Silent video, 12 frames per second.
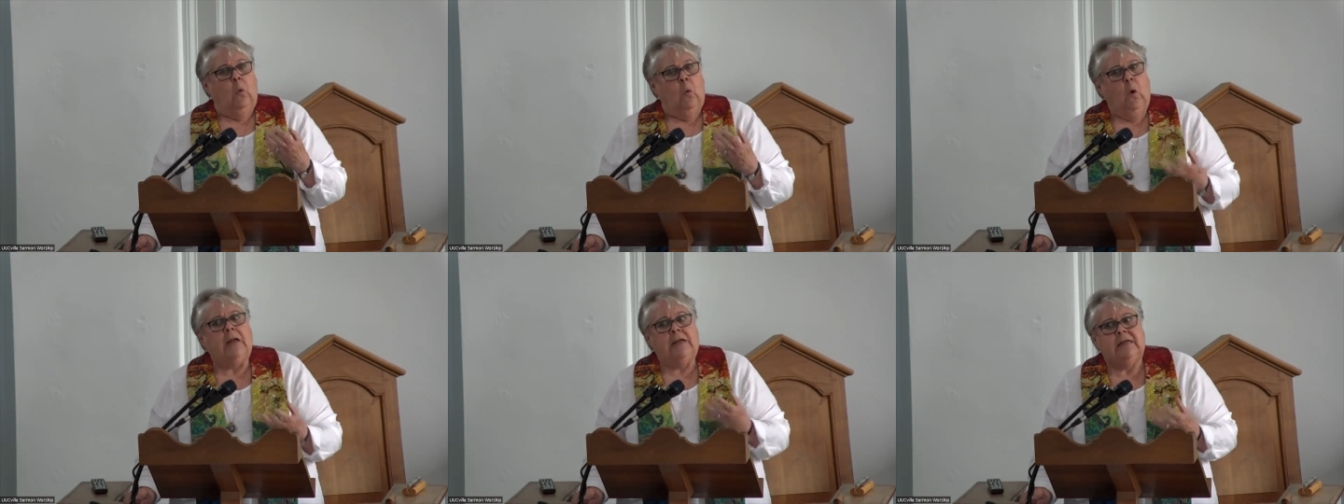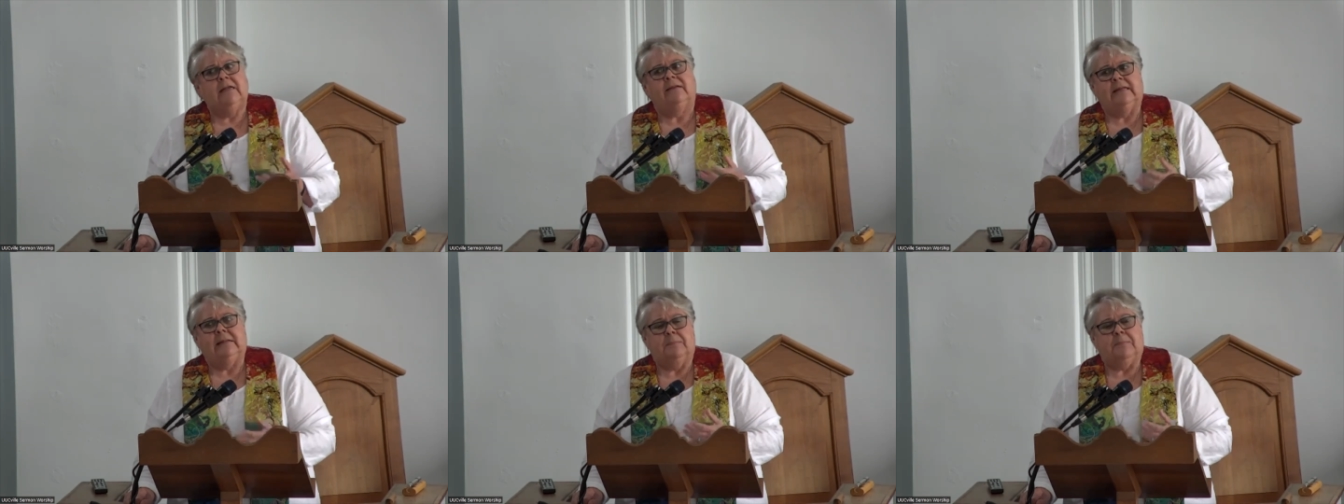what does
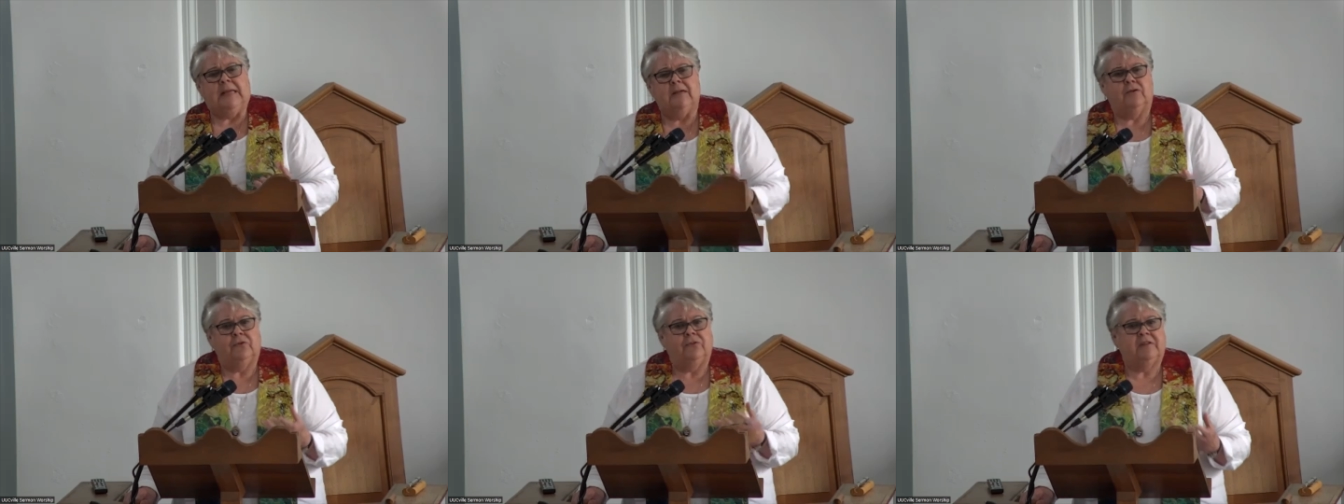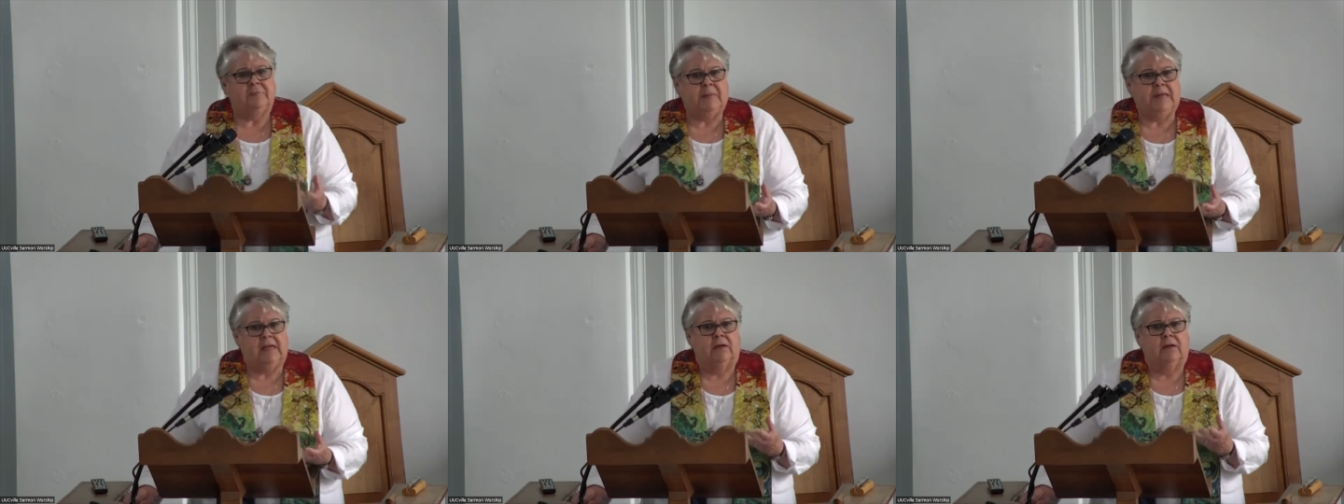it mean to
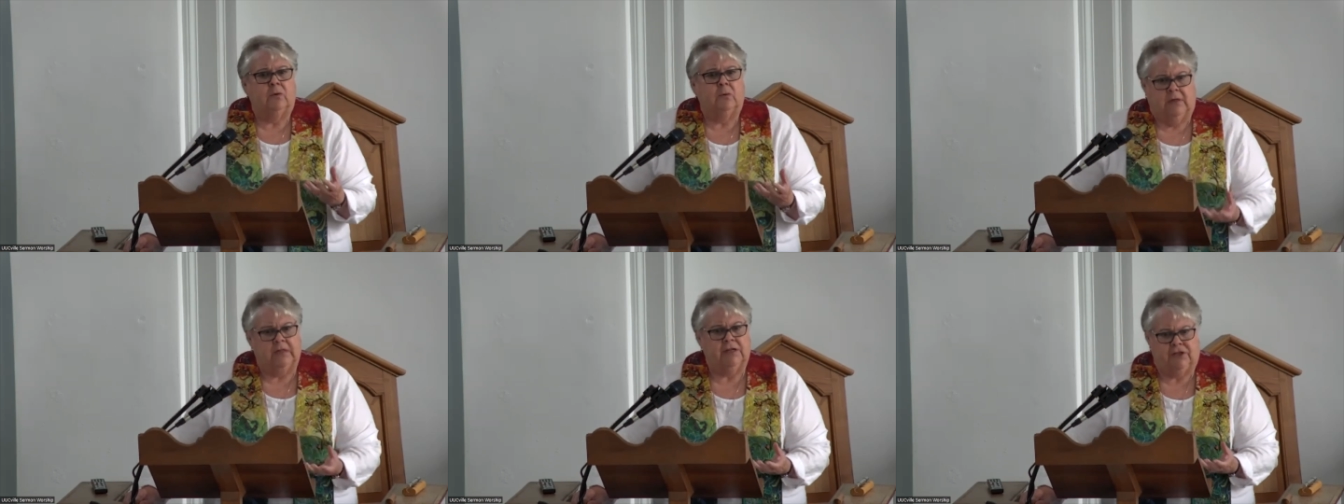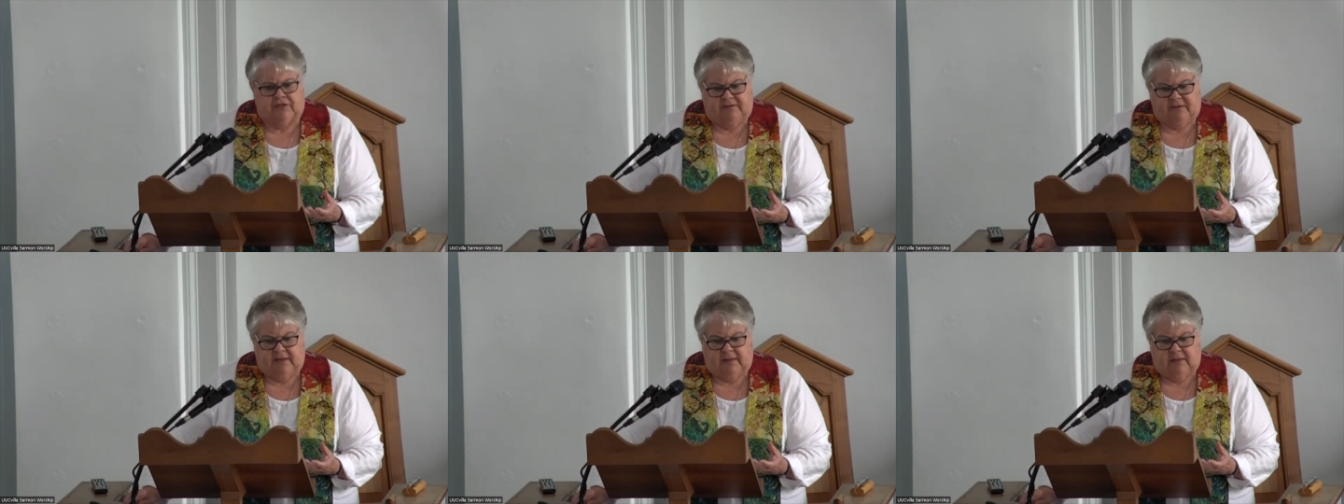speak
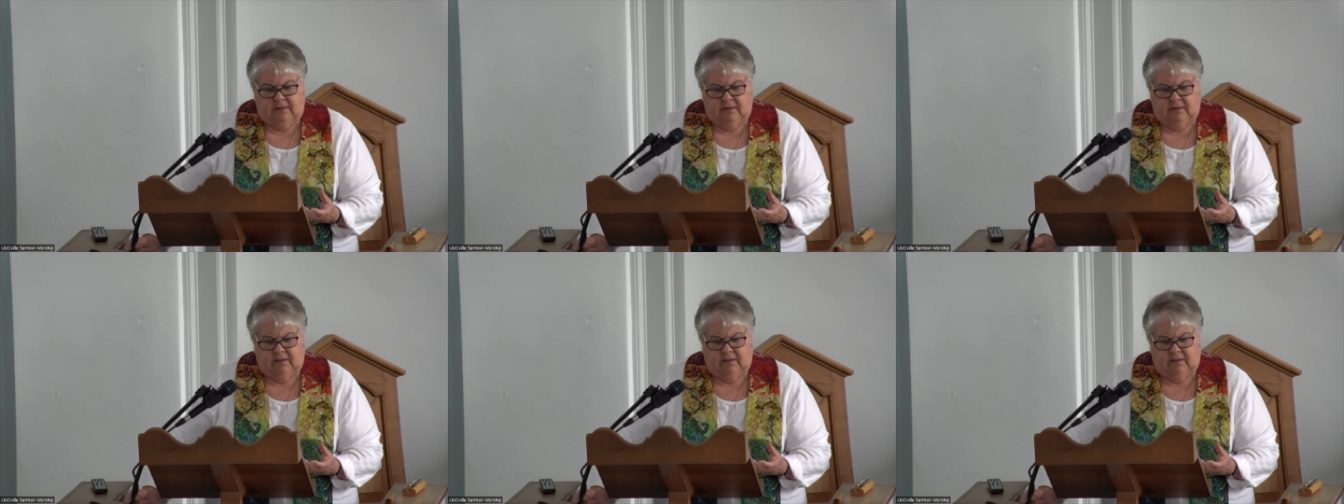religiously?